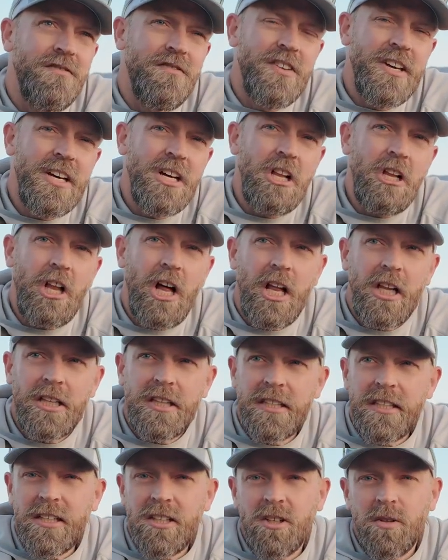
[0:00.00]
feel a
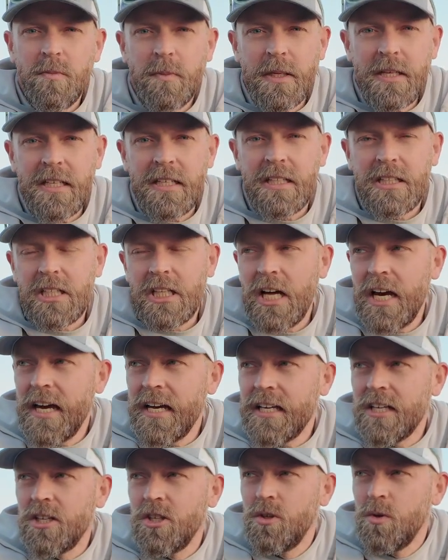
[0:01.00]
little bit
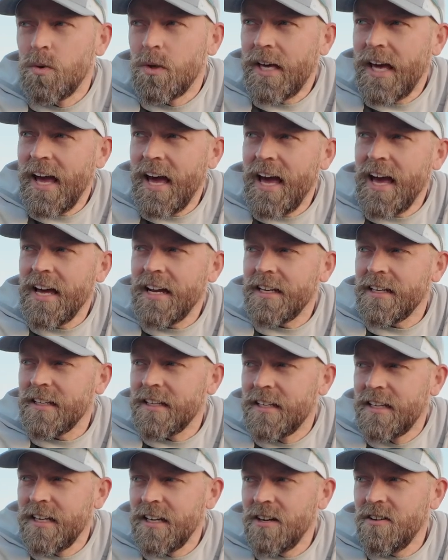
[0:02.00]
like you can't
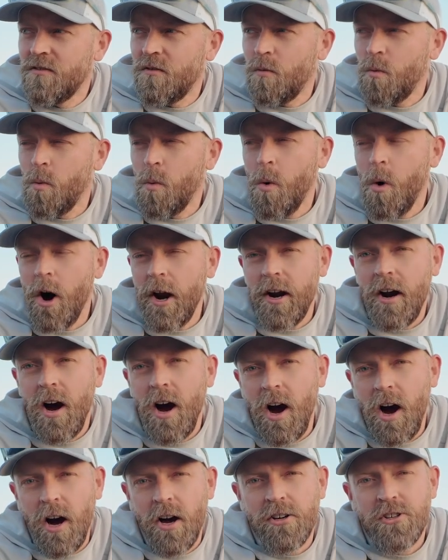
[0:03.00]
give
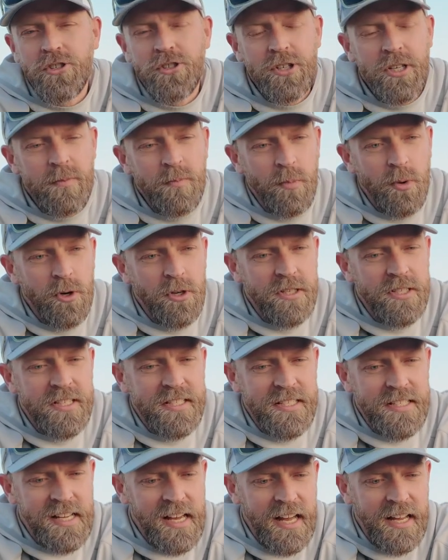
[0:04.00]

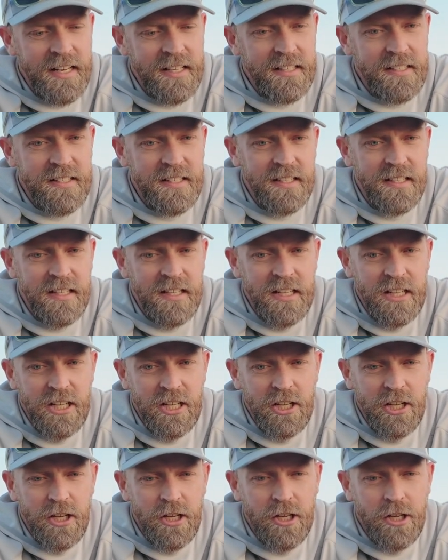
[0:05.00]
100%
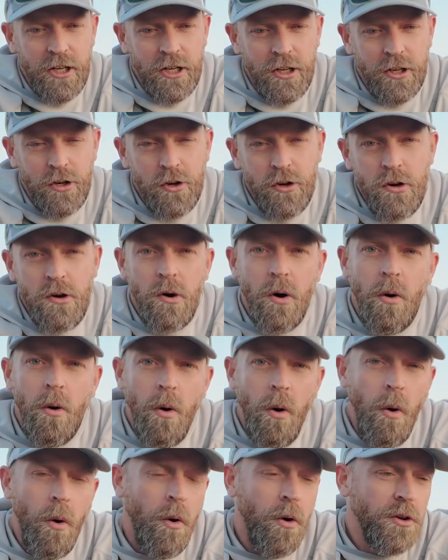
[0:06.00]
no
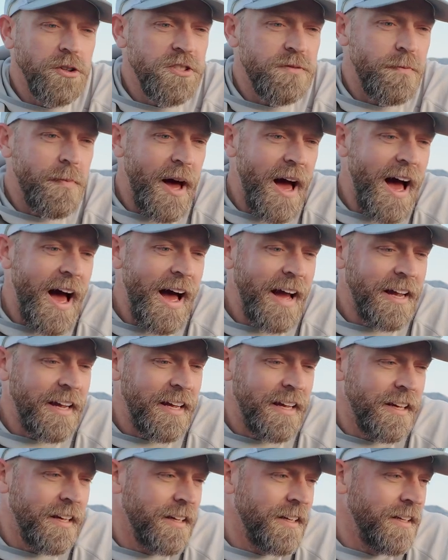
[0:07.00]
holds
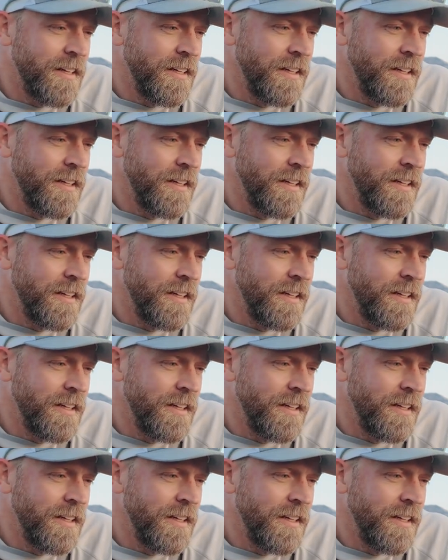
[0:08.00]
back